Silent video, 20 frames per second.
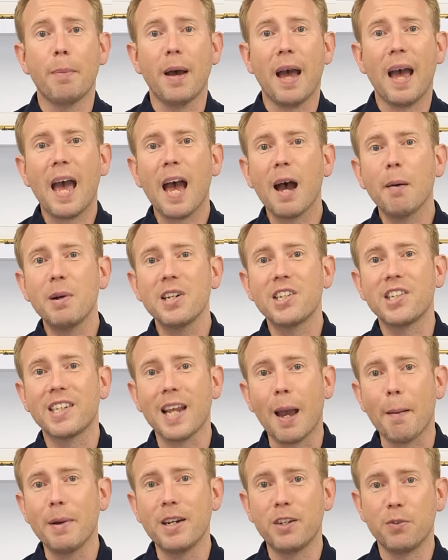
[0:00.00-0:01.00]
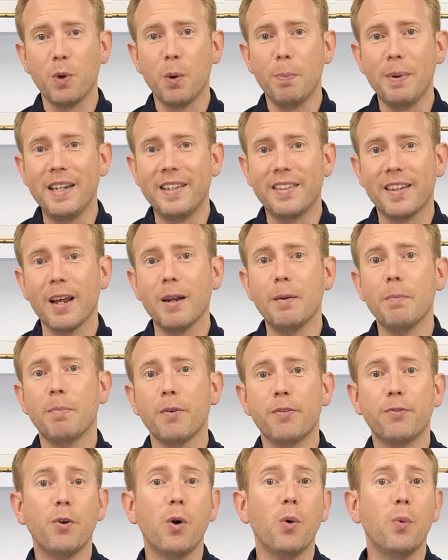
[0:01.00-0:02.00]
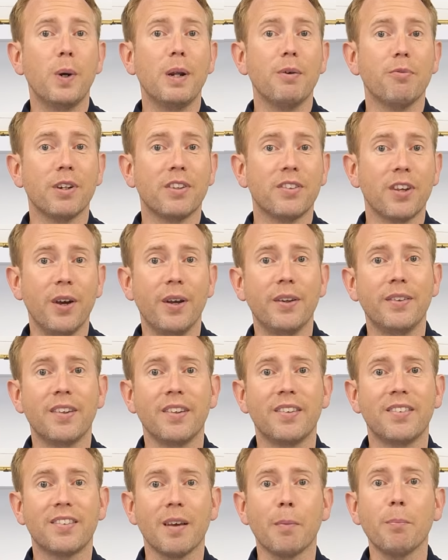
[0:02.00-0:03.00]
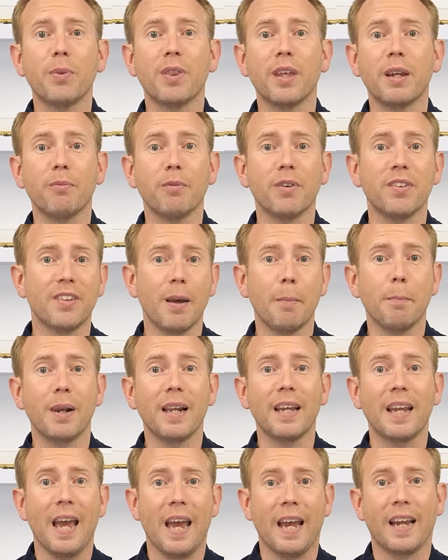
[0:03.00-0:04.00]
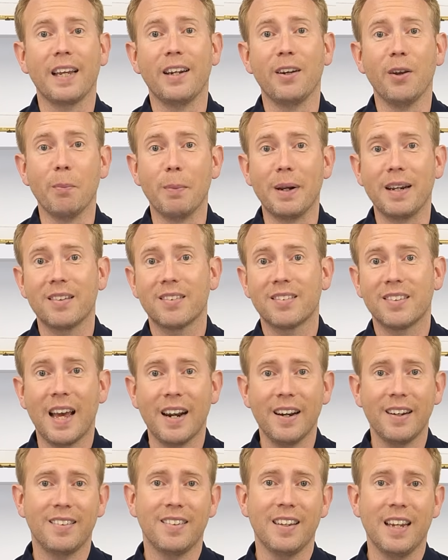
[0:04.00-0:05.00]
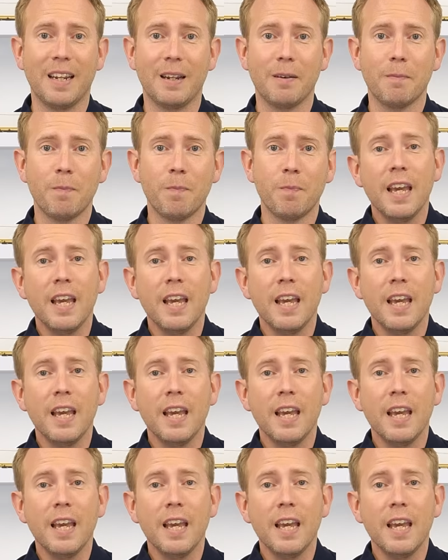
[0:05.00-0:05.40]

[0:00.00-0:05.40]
but how much damage will be done before we return to something resembling economic sanity?